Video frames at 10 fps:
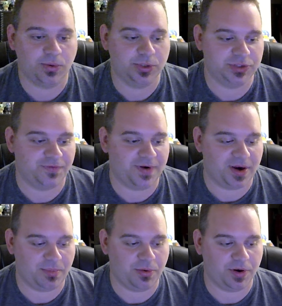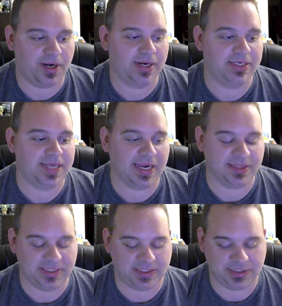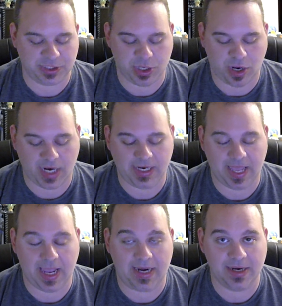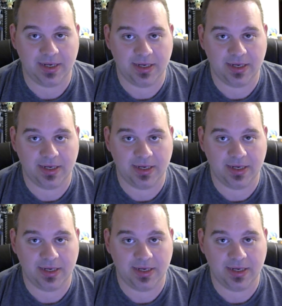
which is very important in a deck that does not gain